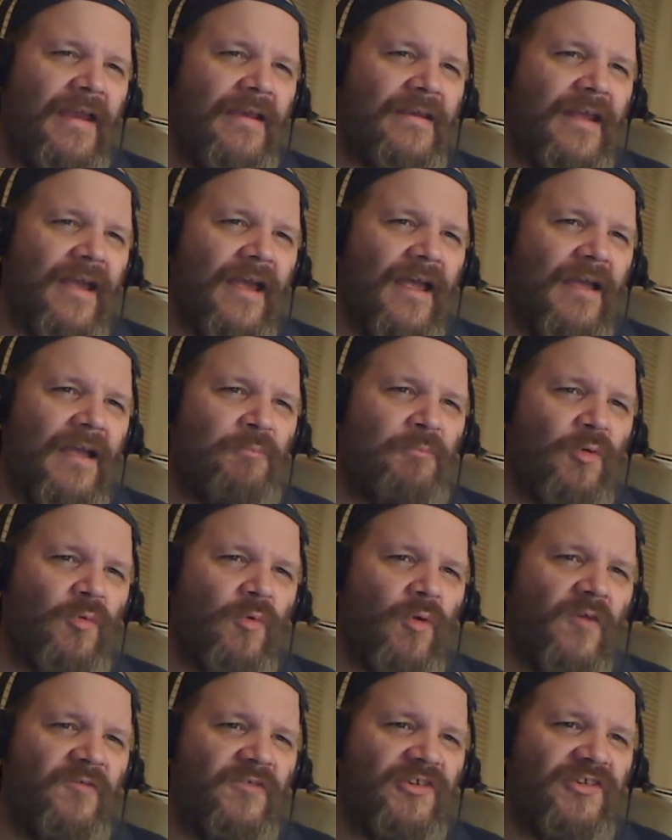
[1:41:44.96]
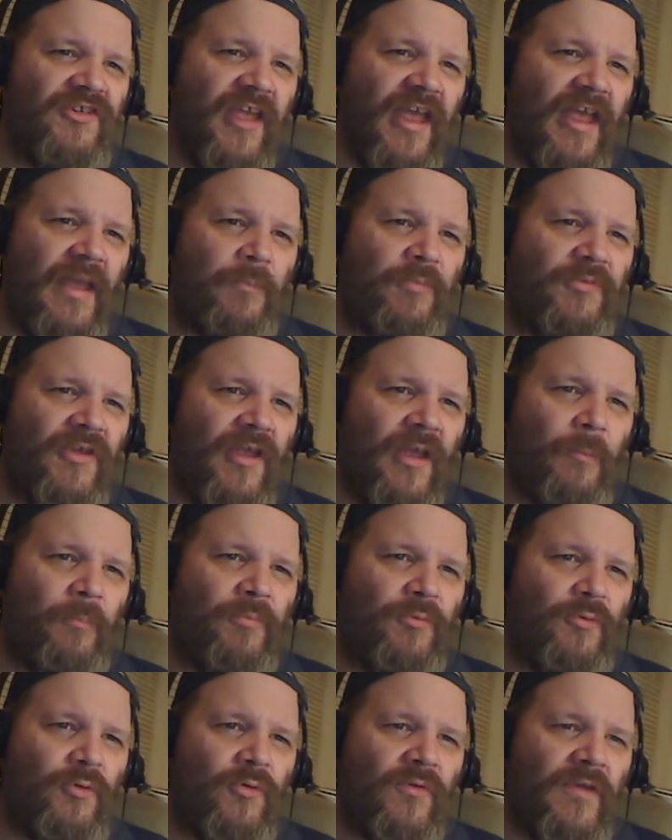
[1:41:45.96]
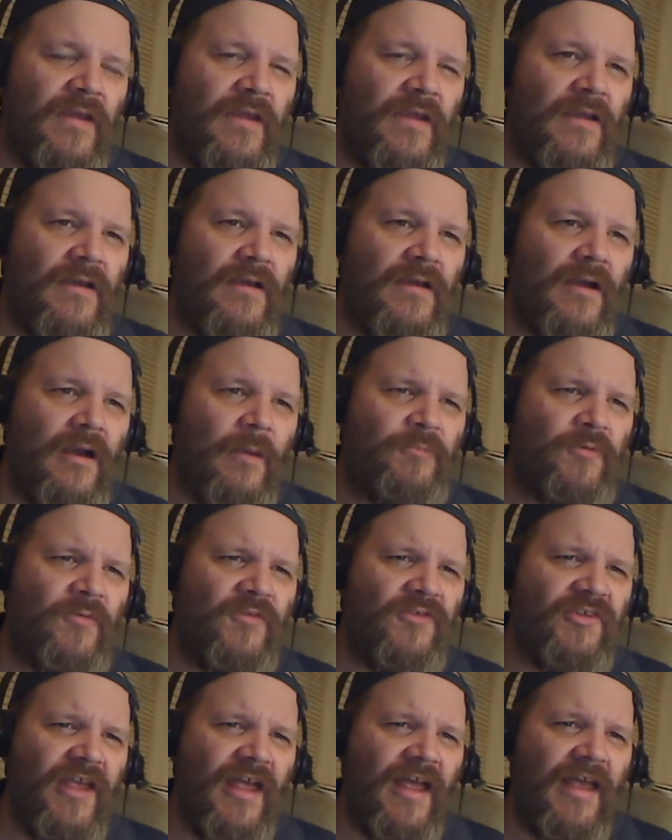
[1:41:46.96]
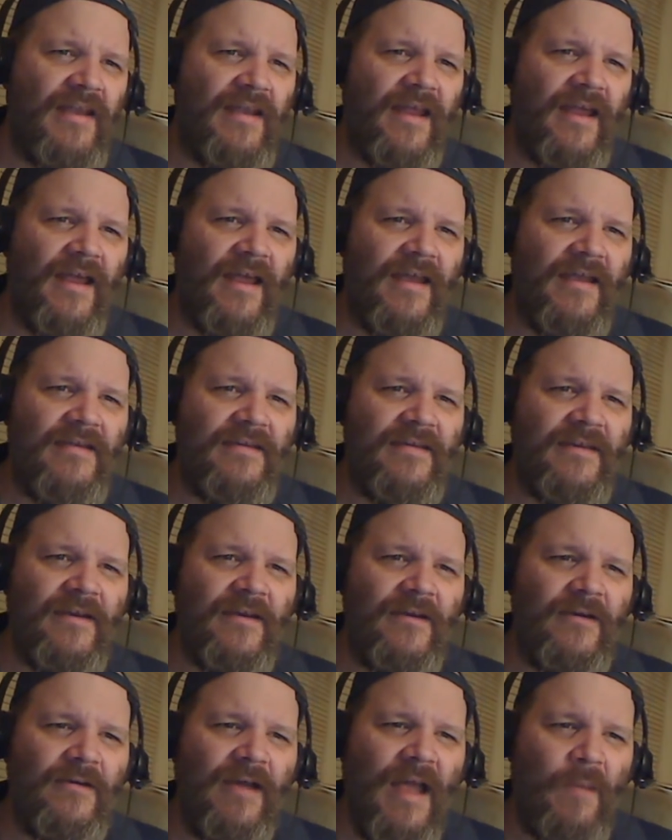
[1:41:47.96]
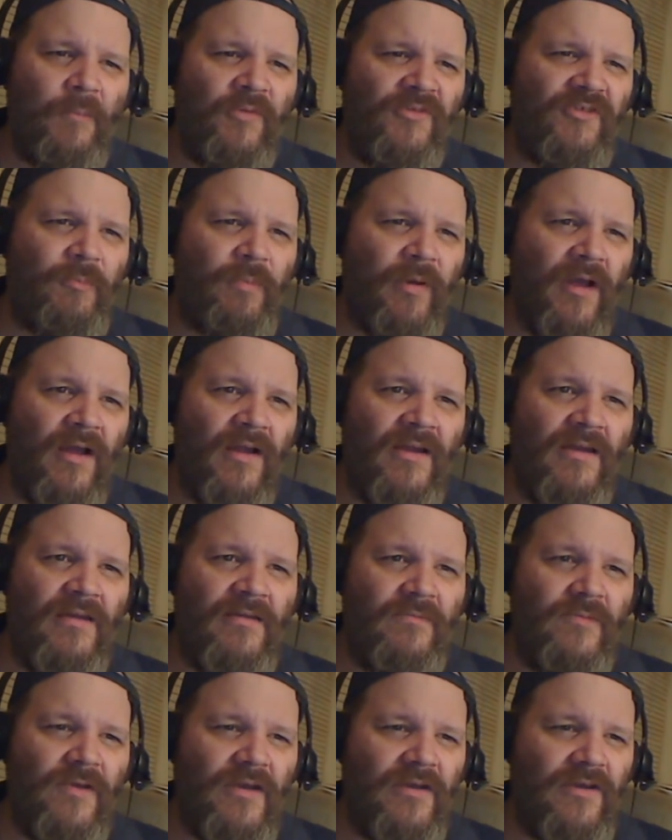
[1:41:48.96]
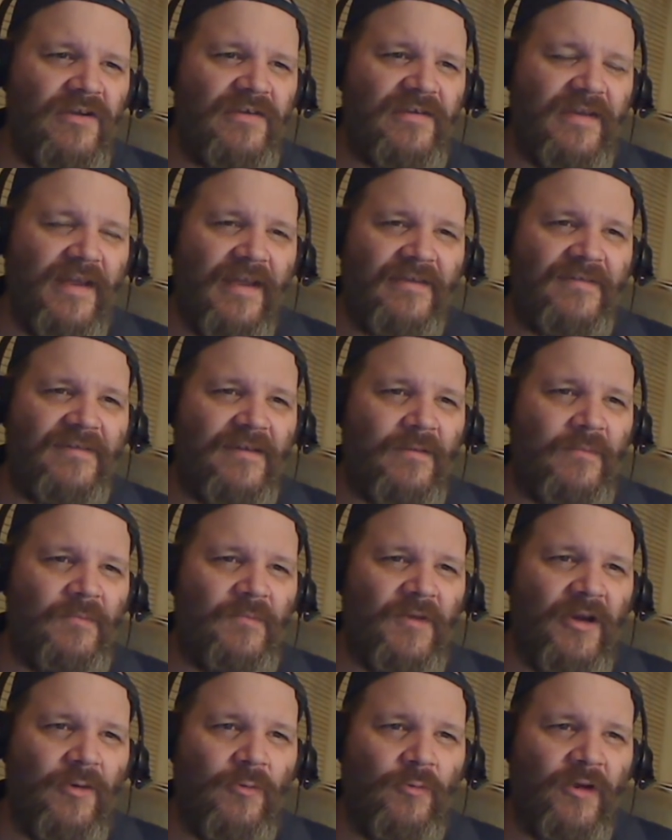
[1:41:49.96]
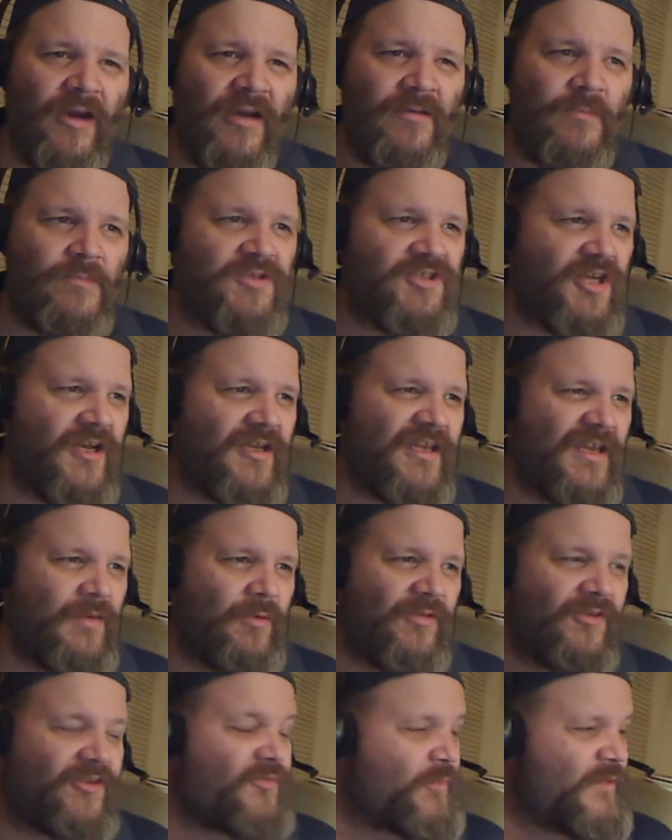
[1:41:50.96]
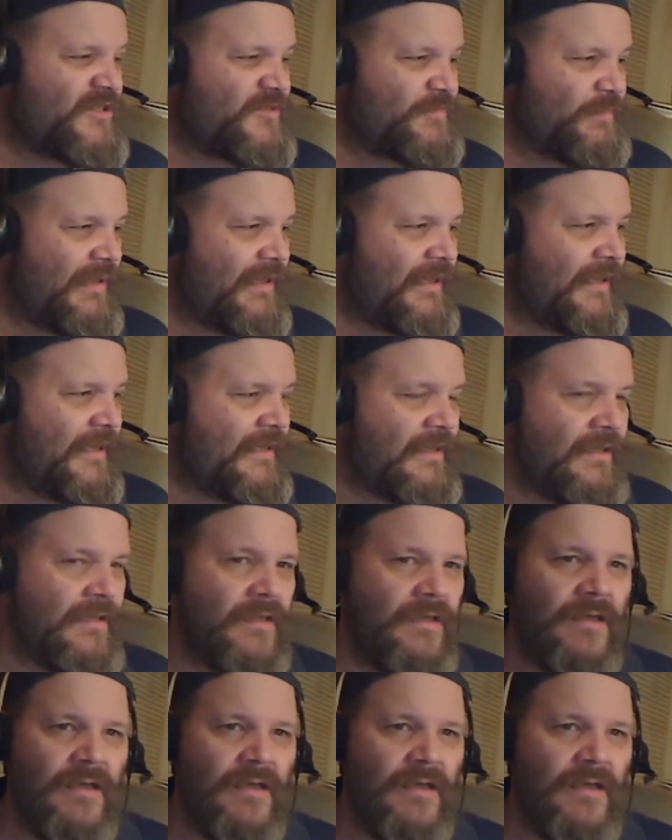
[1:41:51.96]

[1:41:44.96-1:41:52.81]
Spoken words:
Moonwolf escapes up through the up to the skylight, happens upon what looks like some, random junkie with a switchblade.